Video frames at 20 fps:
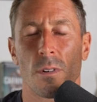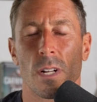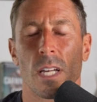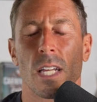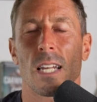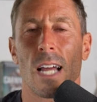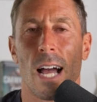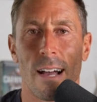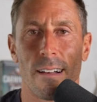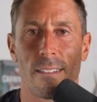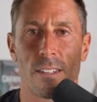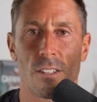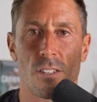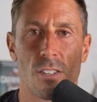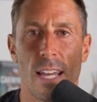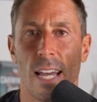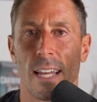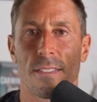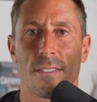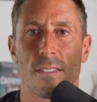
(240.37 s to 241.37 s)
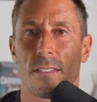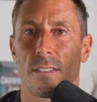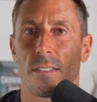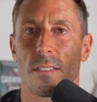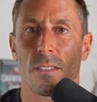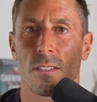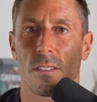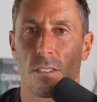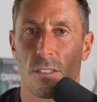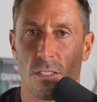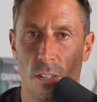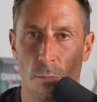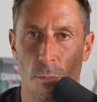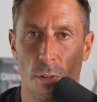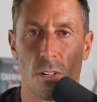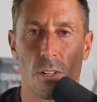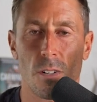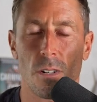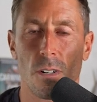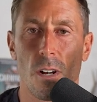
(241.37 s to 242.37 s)
don't acknowledge that
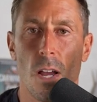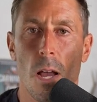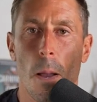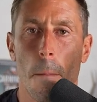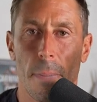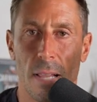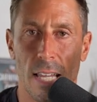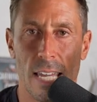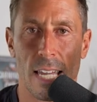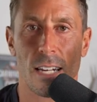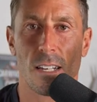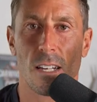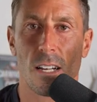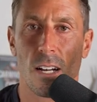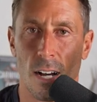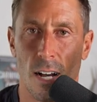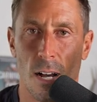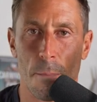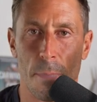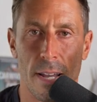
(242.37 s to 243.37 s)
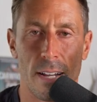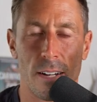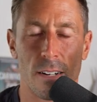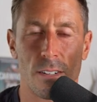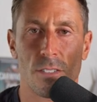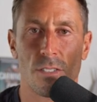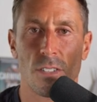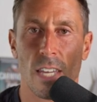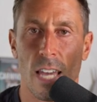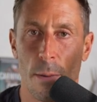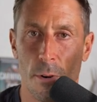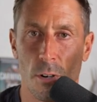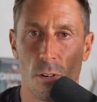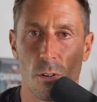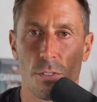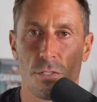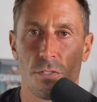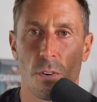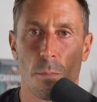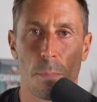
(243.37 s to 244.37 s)
similar plant compounds,
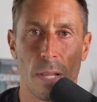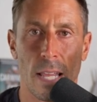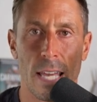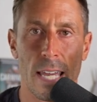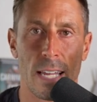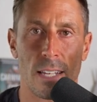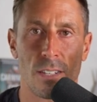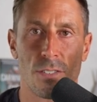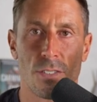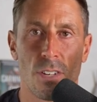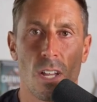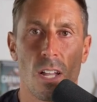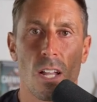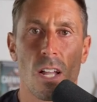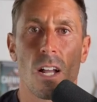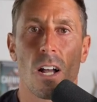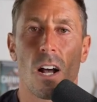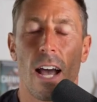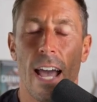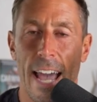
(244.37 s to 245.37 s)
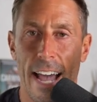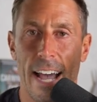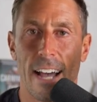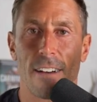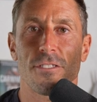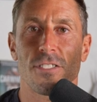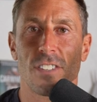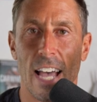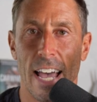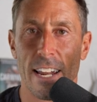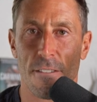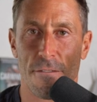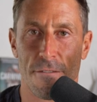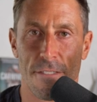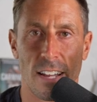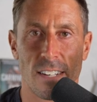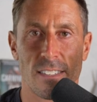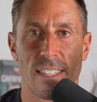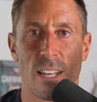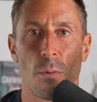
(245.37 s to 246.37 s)
chemicals from plants, have side
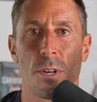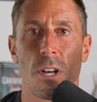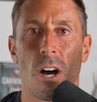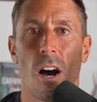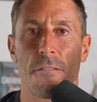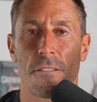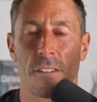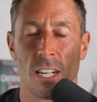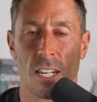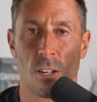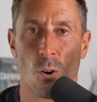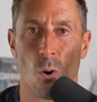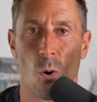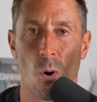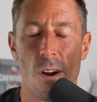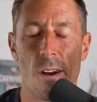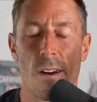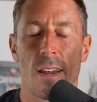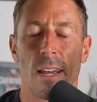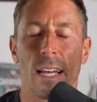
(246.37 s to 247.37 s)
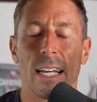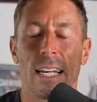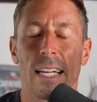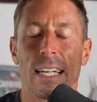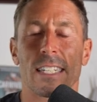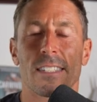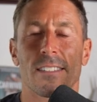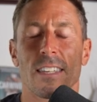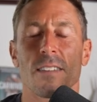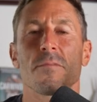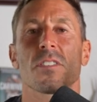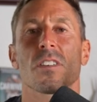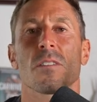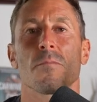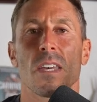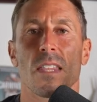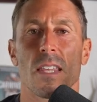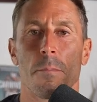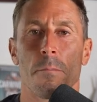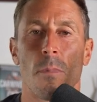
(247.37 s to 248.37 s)
effects that we often ignore. It seems to
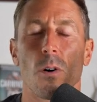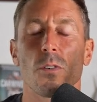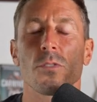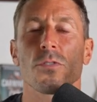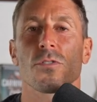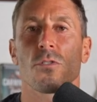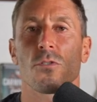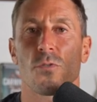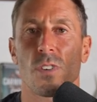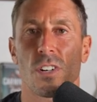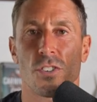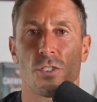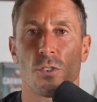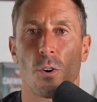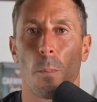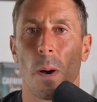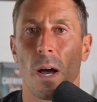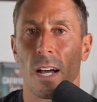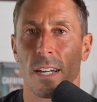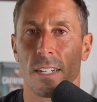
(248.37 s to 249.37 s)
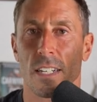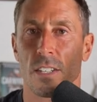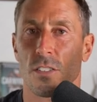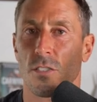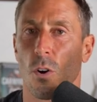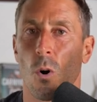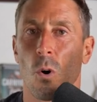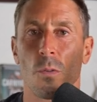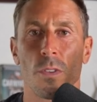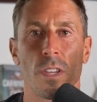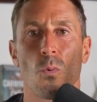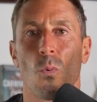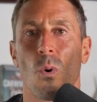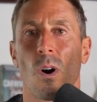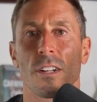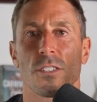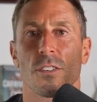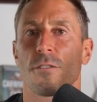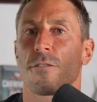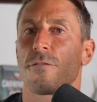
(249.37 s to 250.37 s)
me that most nutritional pundits only
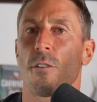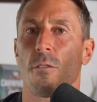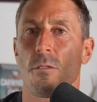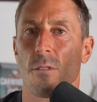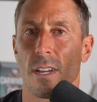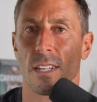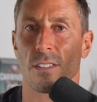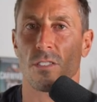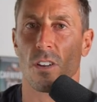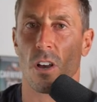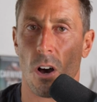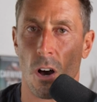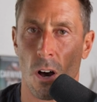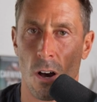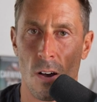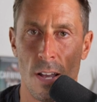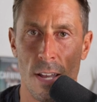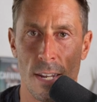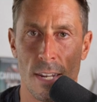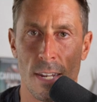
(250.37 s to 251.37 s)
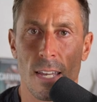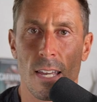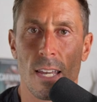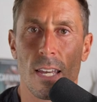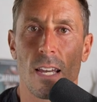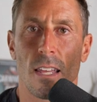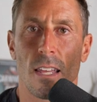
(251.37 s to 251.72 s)
want to focus on